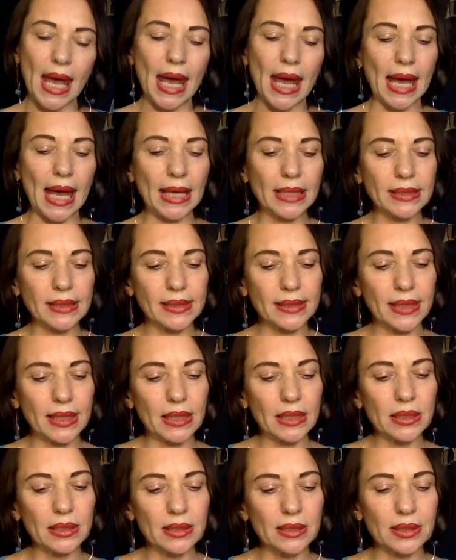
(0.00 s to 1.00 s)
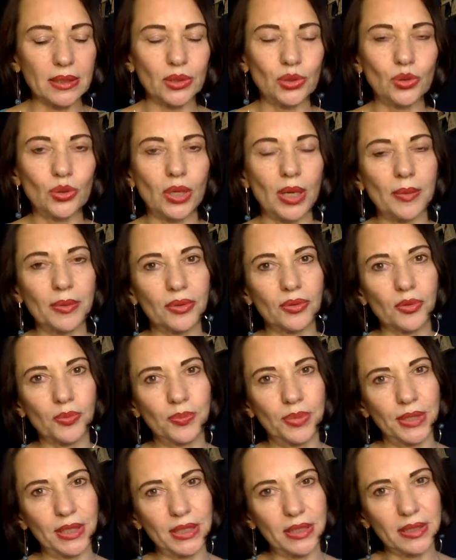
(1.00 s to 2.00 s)
And then you
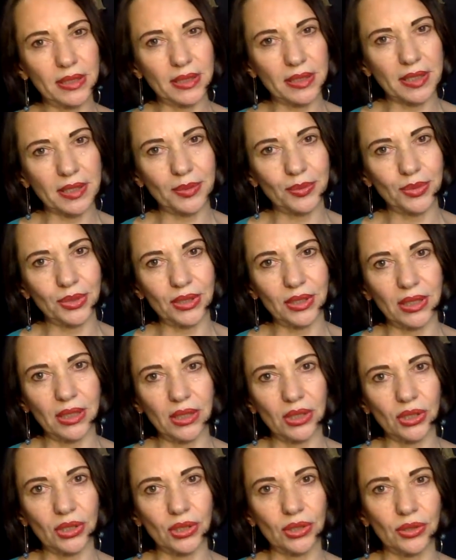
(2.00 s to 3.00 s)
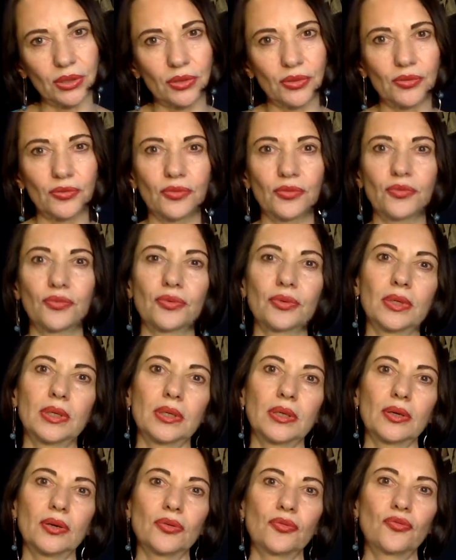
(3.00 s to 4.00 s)
repeat this combination
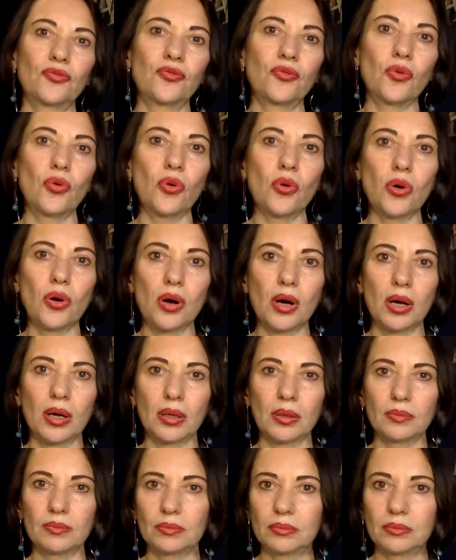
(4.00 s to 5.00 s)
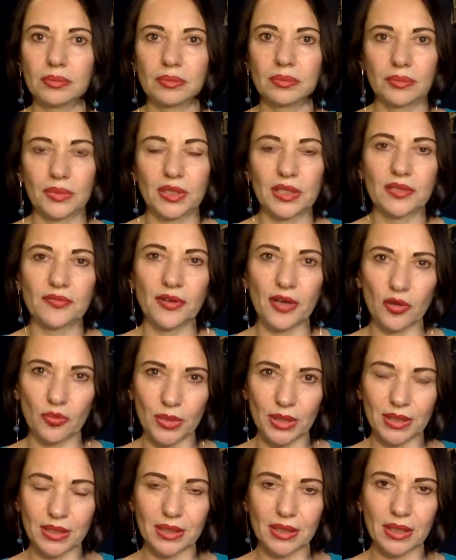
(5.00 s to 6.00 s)
for this 5
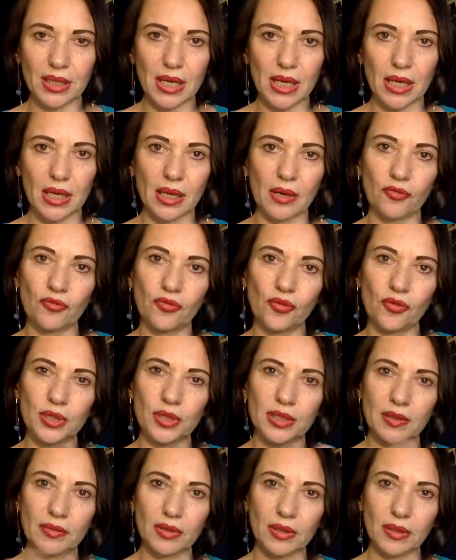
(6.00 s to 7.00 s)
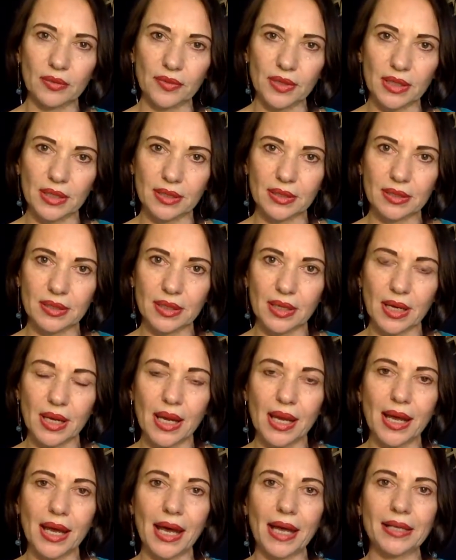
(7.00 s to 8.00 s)
minutes a day for several weeks.
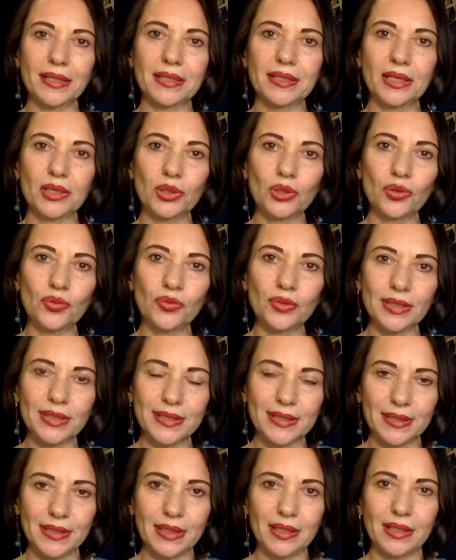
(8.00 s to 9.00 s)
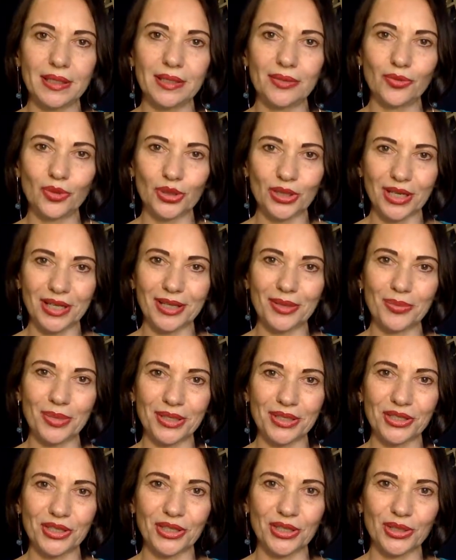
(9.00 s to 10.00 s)
And then you will see what
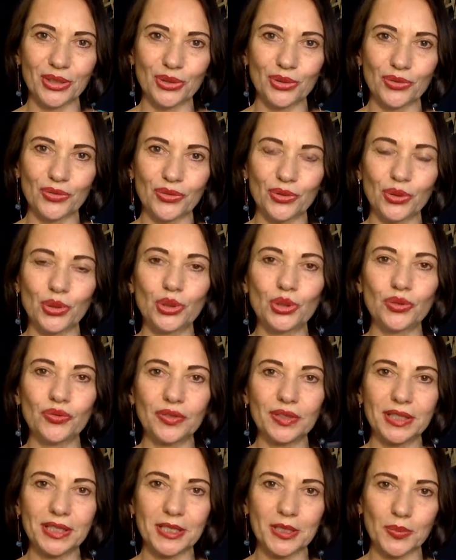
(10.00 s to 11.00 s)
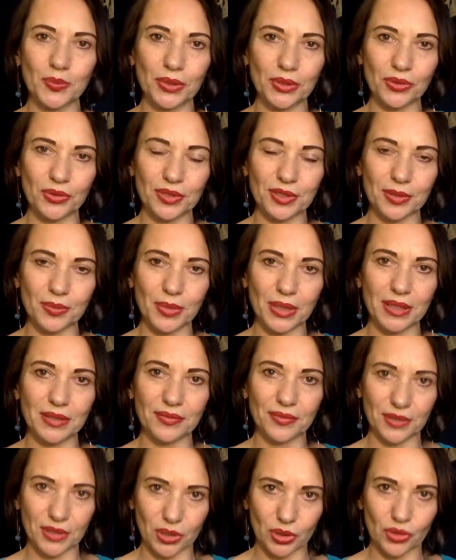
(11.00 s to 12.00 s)
Colourpuncture can do for you. You will experience the
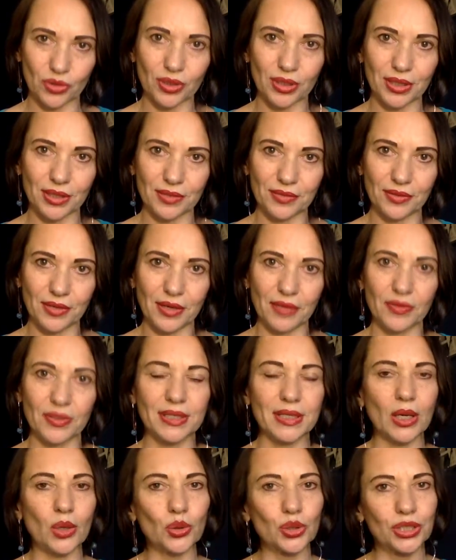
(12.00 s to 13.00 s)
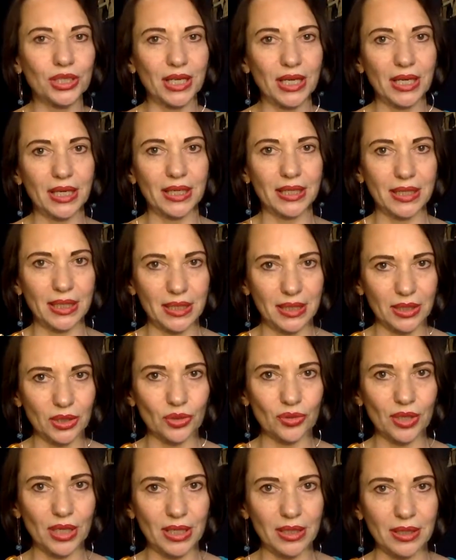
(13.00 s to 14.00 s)
benefits straight away without taking any
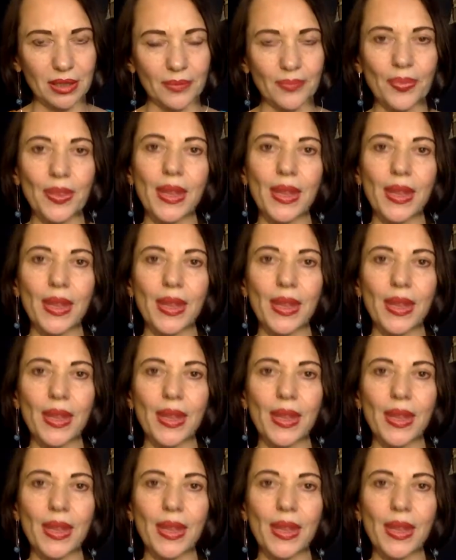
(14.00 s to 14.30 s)
training.